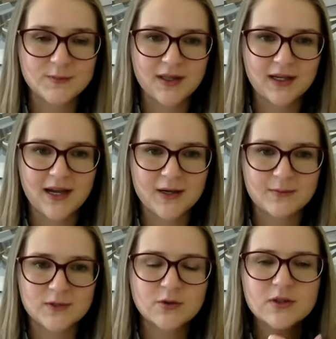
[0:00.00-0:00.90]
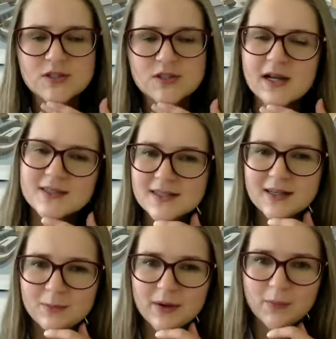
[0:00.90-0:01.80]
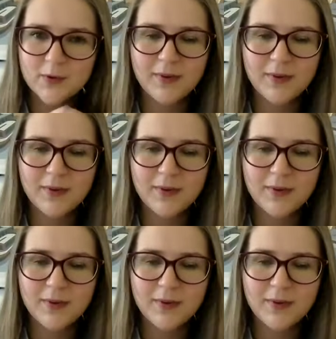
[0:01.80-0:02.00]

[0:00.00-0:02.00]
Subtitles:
by the Games. Do you want to just tell us a little bit more